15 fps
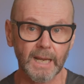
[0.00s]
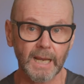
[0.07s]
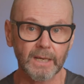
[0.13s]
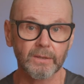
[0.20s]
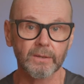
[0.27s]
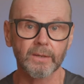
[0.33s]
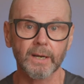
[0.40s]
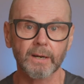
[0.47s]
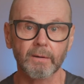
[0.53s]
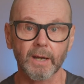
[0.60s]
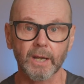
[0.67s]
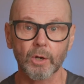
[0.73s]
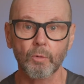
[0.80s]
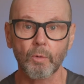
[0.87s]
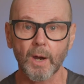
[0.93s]
And there
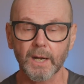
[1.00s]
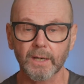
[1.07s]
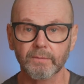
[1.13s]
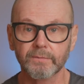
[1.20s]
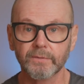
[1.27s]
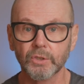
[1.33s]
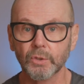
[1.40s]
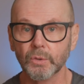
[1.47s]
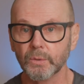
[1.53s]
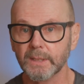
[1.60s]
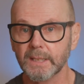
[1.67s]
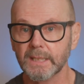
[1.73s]
are quite a few